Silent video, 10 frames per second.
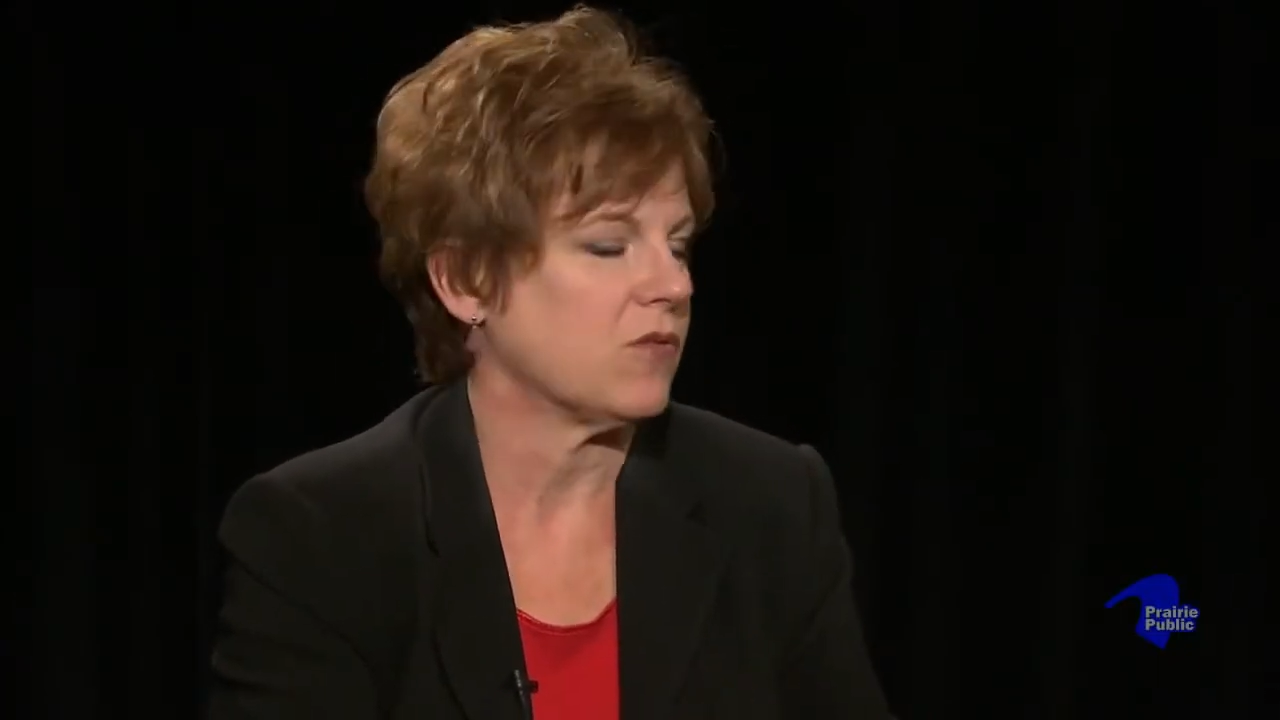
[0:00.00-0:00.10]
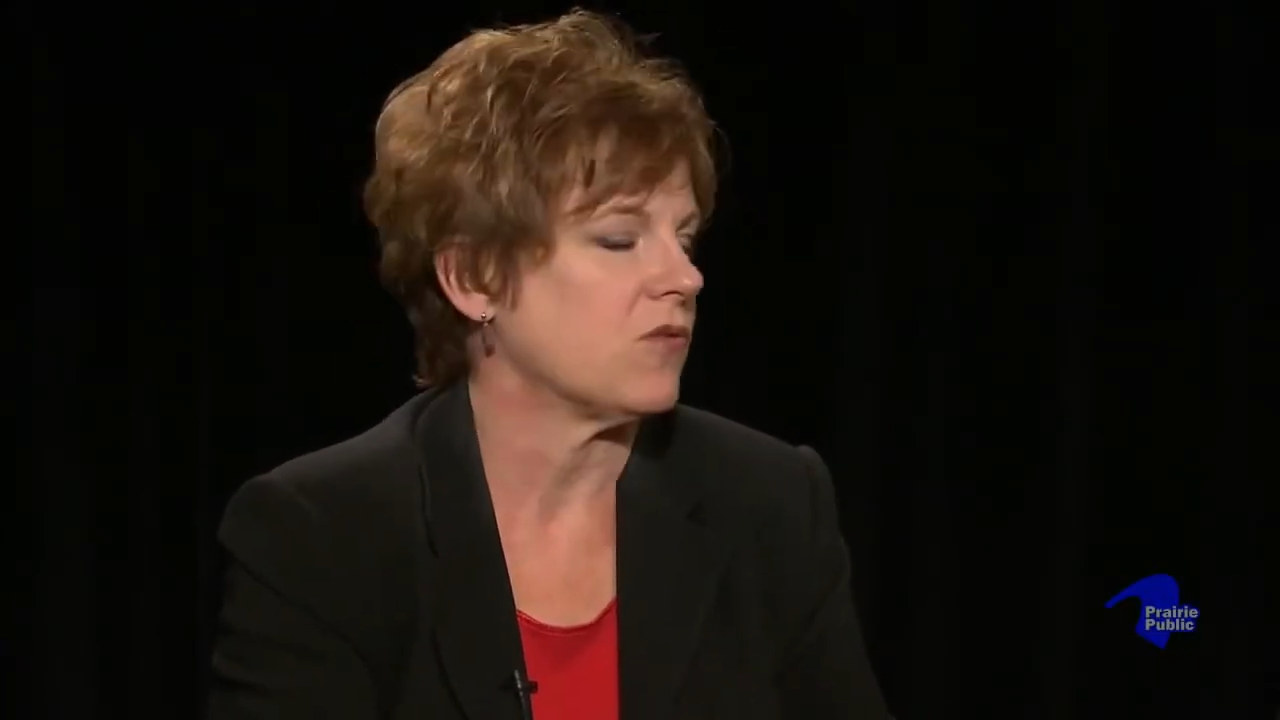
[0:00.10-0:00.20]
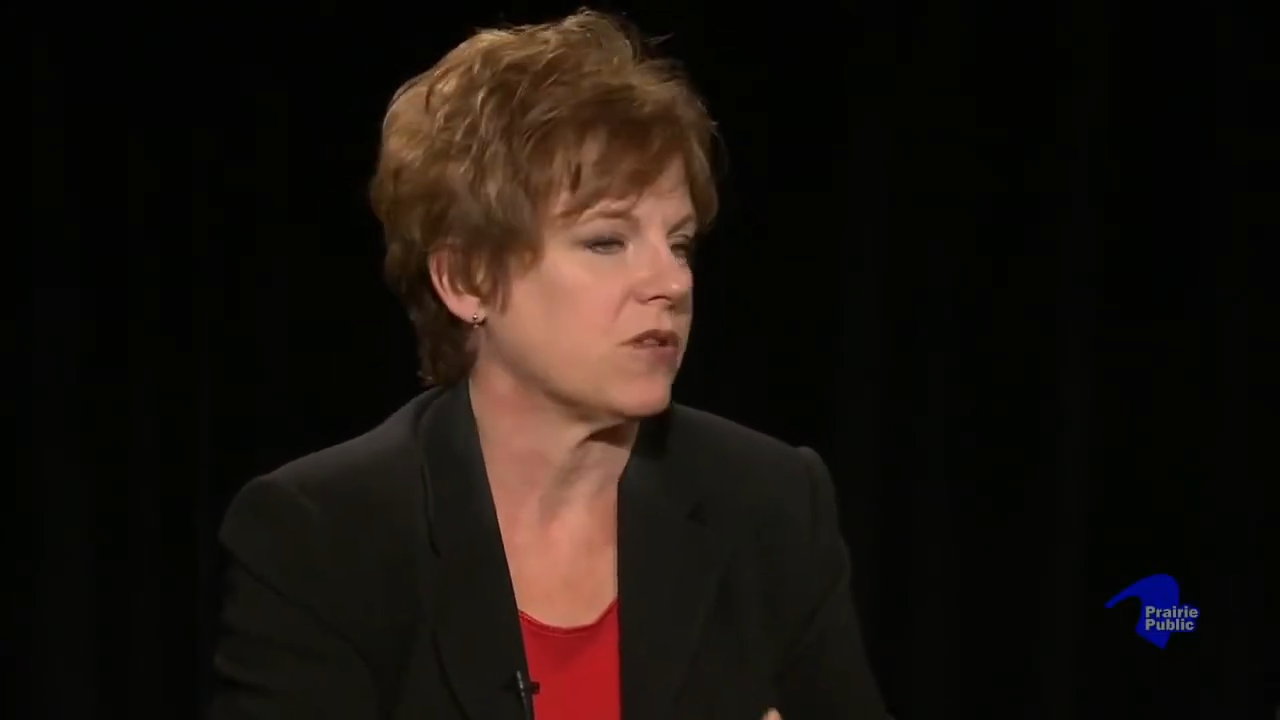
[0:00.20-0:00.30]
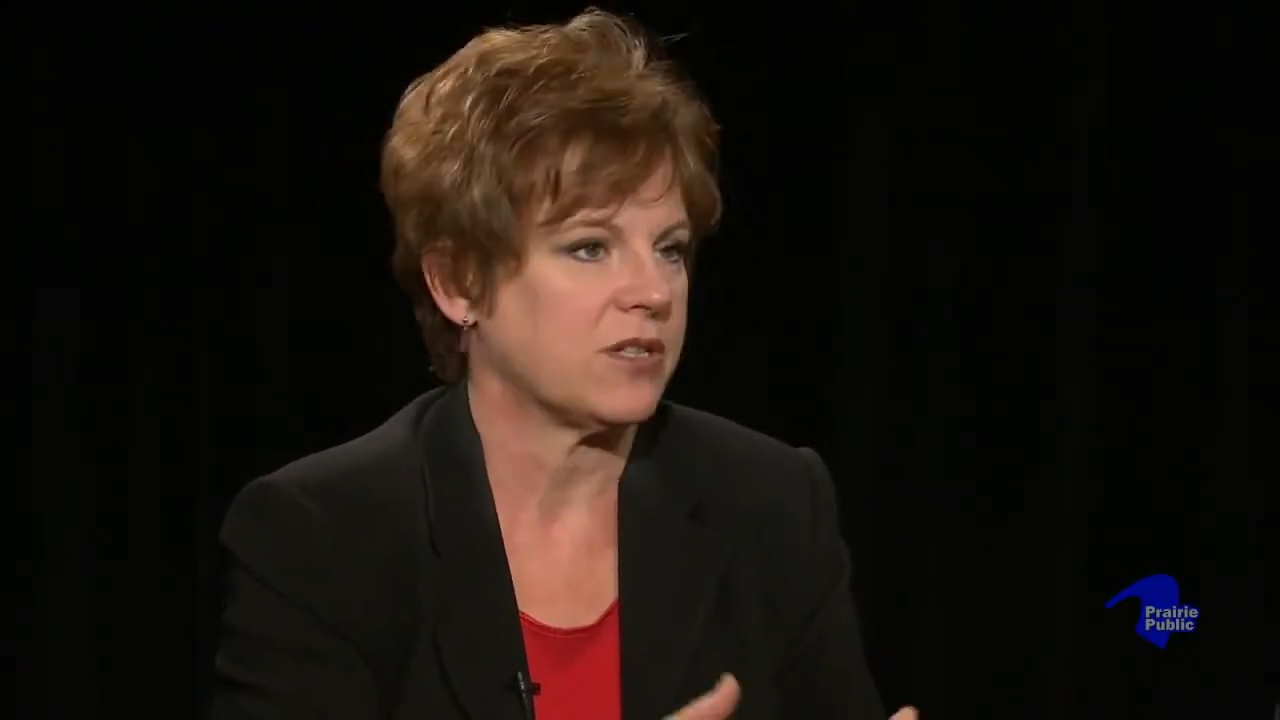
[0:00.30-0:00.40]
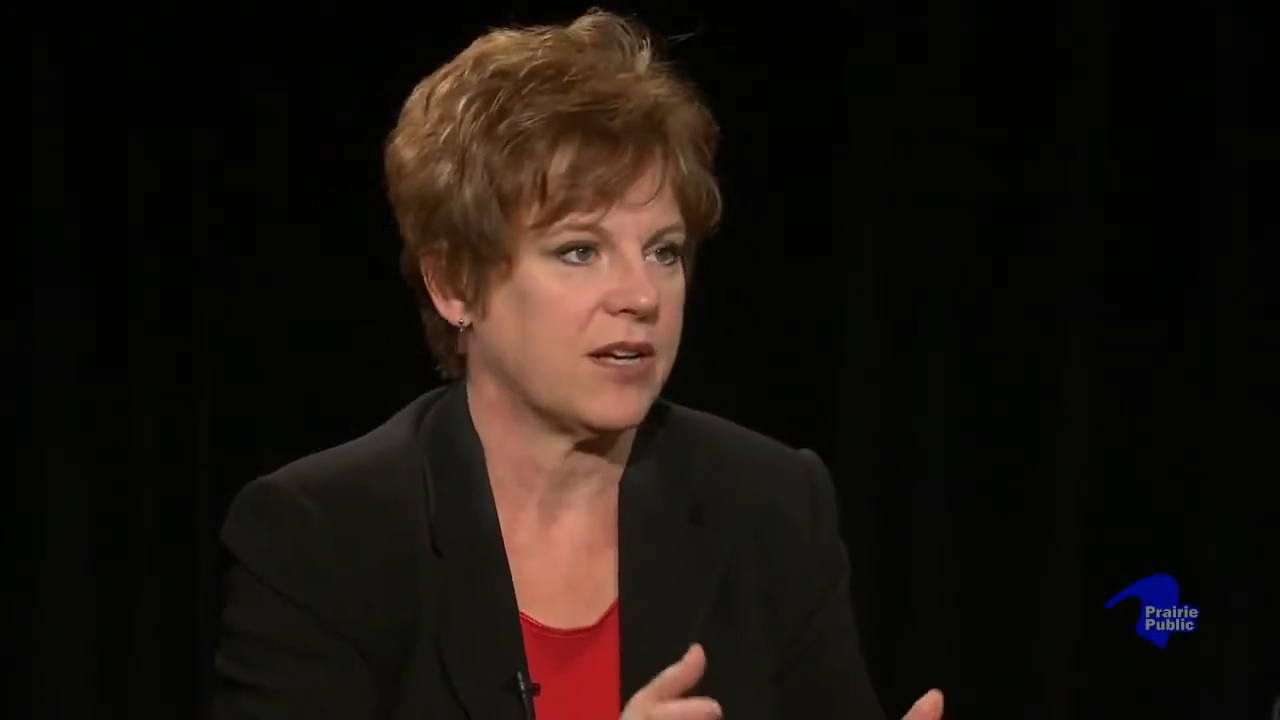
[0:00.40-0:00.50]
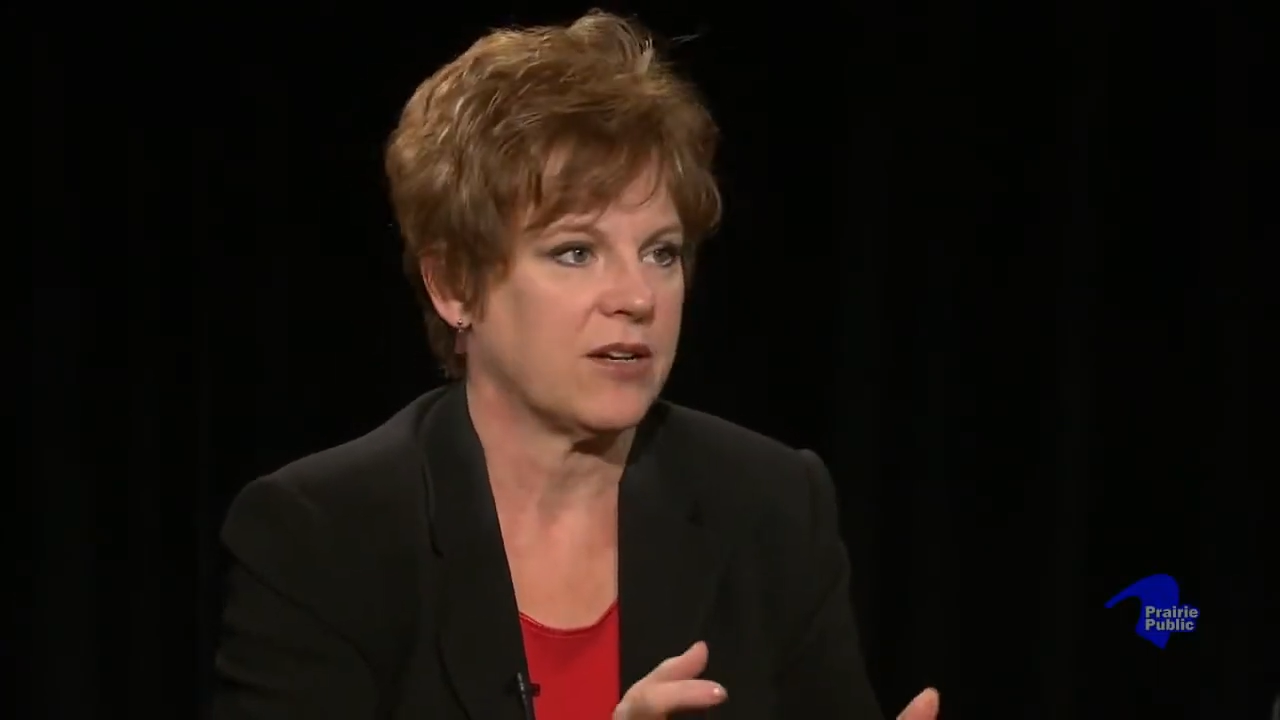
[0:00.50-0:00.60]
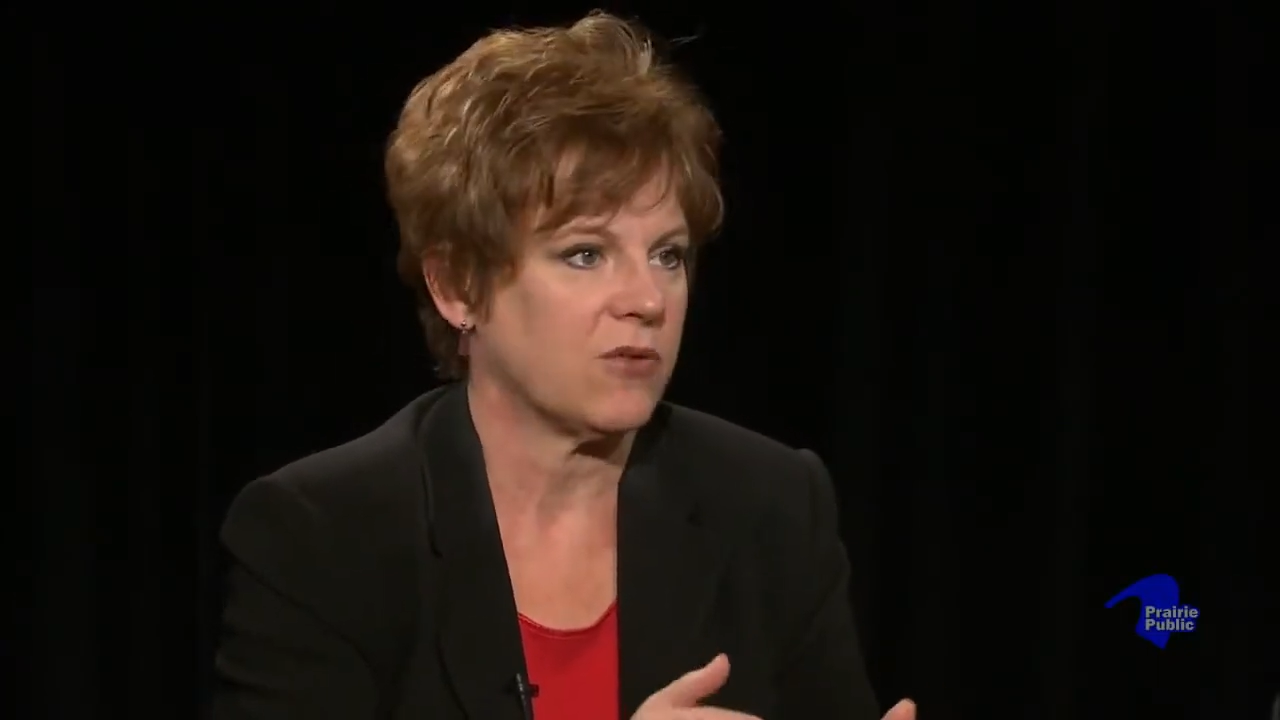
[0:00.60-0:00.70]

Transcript: quartet,